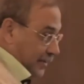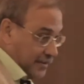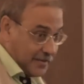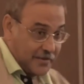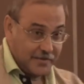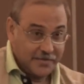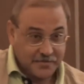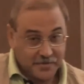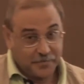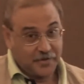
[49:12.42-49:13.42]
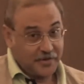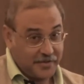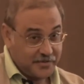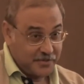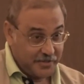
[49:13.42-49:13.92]
Yeah, this is about
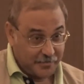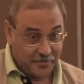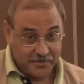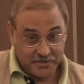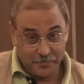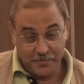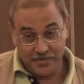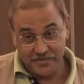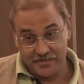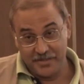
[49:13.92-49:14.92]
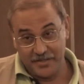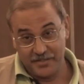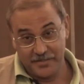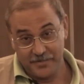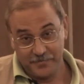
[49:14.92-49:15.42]
actually about GPS
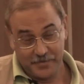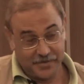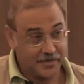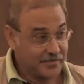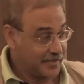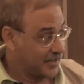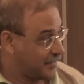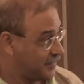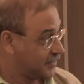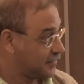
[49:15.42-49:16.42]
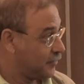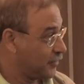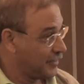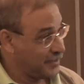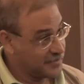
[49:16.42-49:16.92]
data. I guess it covers
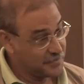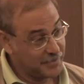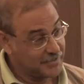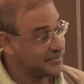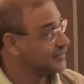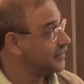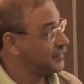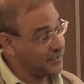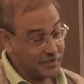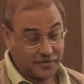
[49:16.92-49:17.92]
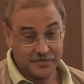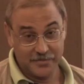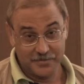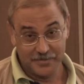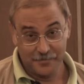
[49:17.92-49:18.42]
both in the smart system and the other
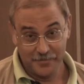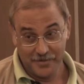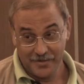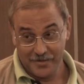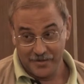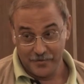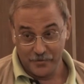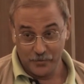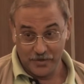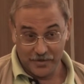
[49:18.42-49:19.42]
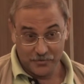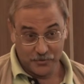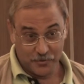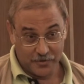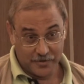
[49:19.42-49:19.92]
system. I mean, we are
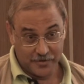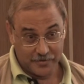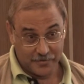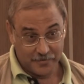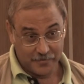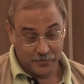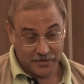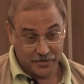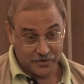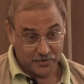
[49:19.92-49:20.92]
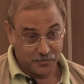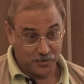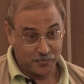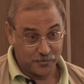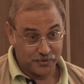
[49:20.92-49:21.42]
also on a working on a
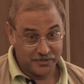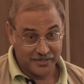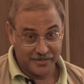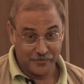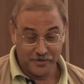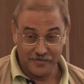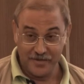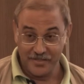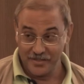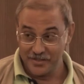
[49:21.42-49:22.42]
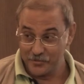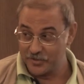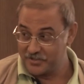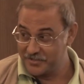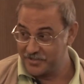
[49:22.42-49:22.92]
small project, and one of the ethical
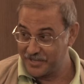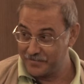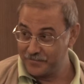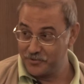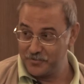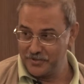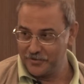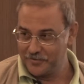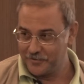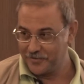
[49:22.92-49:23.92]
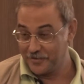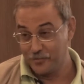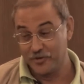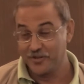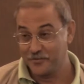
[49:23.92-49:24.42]
questions came up to me, or one of the
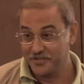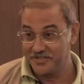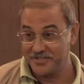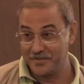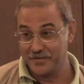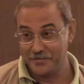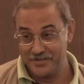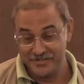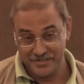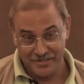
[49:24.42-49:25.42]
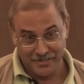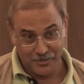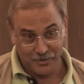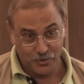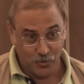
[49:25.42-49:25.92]
moral questions came up, is
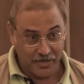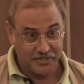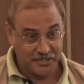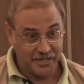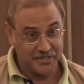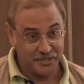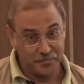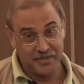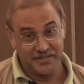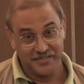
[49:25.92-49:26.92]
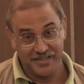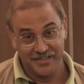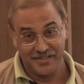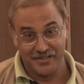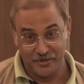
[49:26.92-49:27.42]
do I share GPS
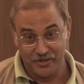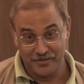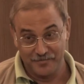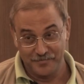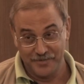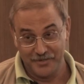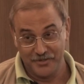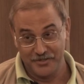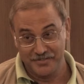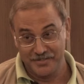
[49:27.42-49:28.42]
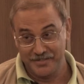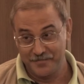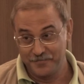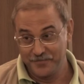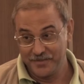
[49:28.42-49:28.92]
data or not? Because
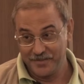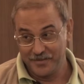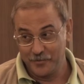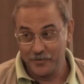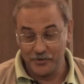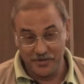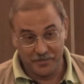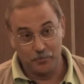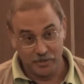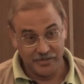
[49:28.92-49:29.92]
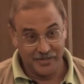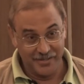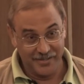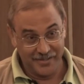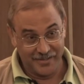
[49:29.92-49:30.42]
we were doing in
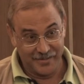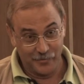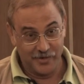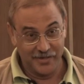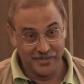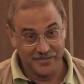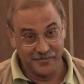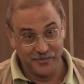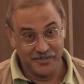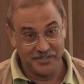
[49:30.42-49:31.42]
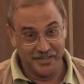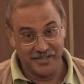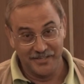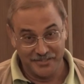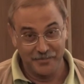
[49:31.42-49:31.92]
botany, and the worry is if we share
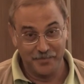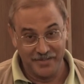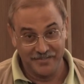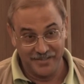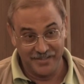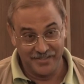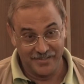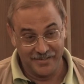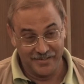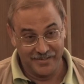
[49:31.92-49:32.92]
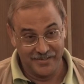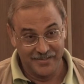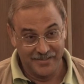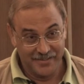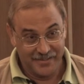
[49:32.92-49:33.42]
the GPS data
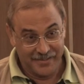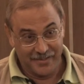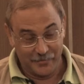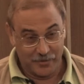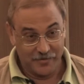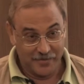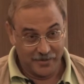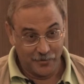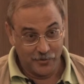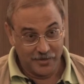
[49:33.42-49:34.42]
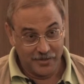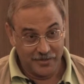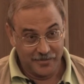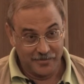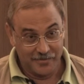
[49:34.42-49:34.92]
in one of the
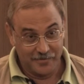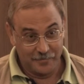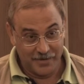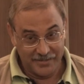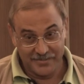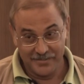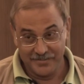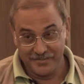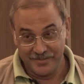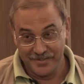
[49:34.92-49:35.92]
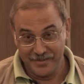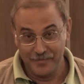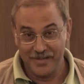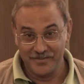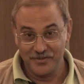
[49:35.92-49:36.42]
local places, then it
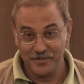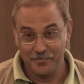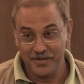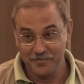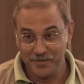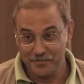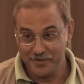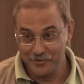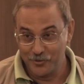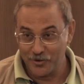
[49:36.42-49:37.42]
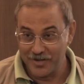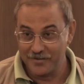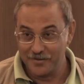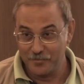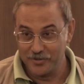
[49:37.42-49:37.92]
may actually bring people to
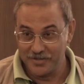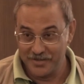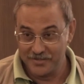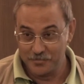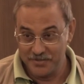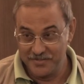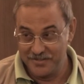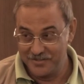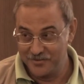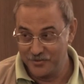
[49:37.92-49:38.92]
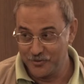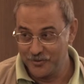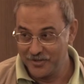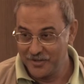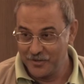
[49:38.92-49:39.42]
collect the botanic species. So
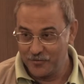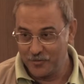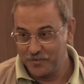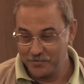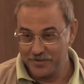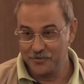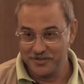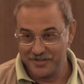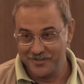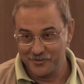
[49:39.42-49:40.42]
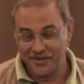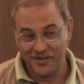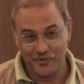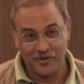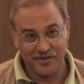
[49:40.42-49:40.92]
for people who are trying to
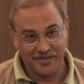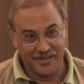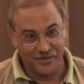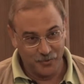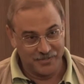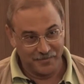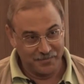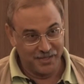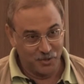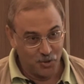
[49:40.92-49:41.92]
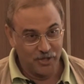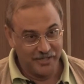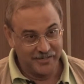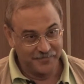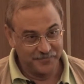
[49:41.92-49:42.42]
record and do something good,
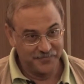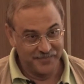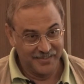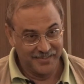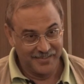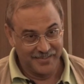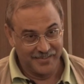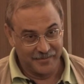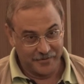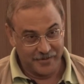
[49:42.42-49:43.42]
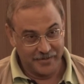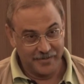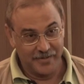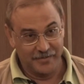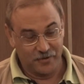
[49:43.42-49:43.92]
all right,
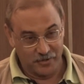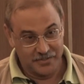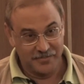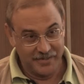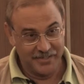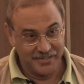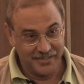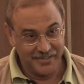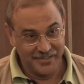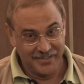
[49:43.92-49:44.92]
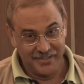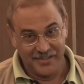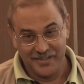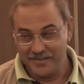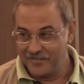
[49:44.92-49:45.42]
and conservation,
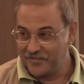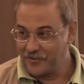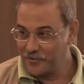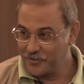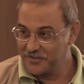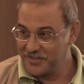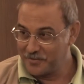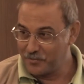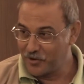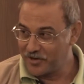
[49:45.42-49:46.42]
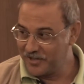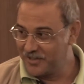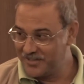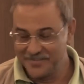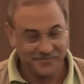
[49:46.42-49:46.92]
it falls a
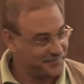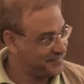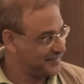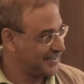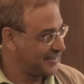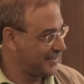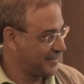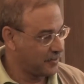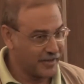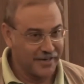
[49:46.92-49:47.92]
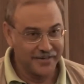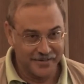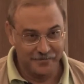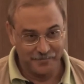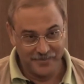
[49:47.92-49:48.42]
moral
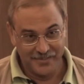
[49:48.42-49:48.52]
conundrum.